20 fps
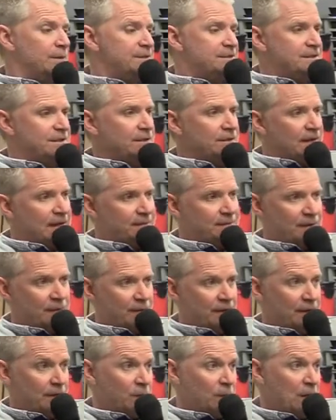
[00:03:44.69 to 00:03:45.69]
we still hadn't been
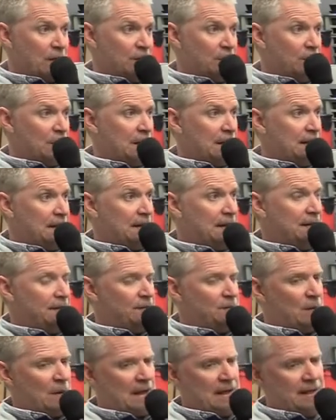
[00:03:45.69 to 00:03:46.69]
running well,
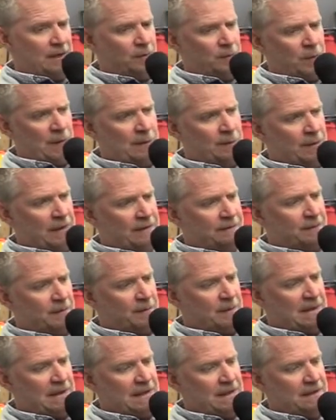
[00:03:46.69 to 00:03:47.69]
and we went
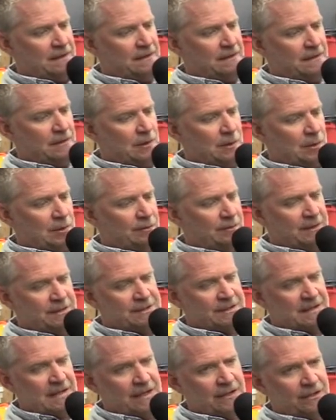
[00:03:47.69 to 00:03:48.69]
from being, you know, you
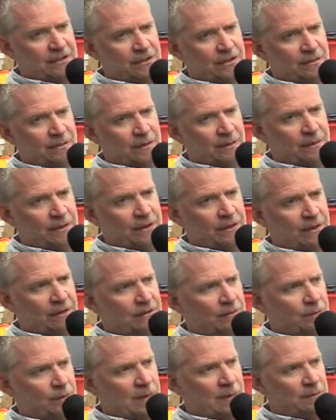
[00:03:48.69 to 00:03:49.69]
mentioned that year we
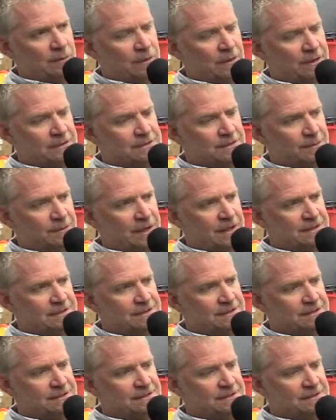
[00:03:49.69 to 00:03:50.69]
won some
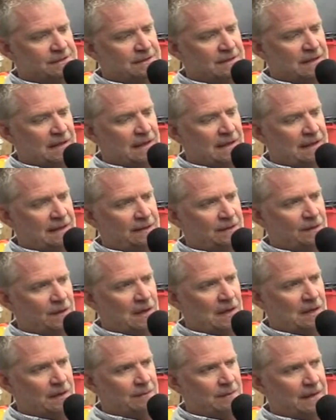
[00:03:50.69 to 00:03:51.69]
races, and
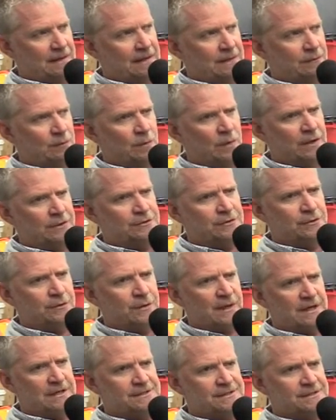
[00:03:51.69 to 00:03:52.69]
I think we won two
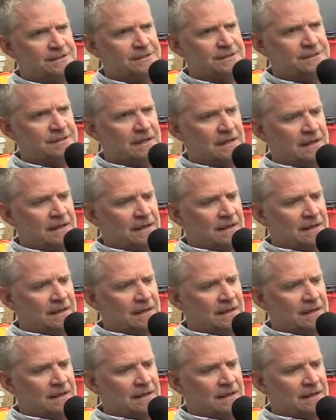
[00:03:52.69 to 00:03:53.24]
races,